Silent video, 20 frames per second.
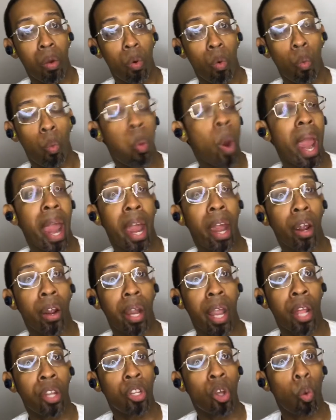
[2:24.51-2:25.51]
Where
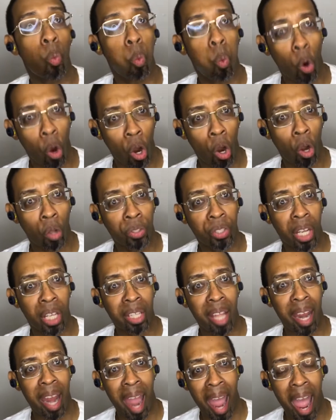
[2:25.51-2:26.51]
in the world could
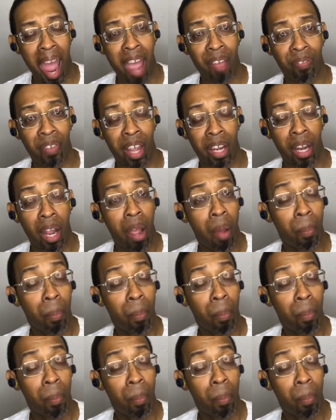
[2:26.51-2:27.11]
they have it?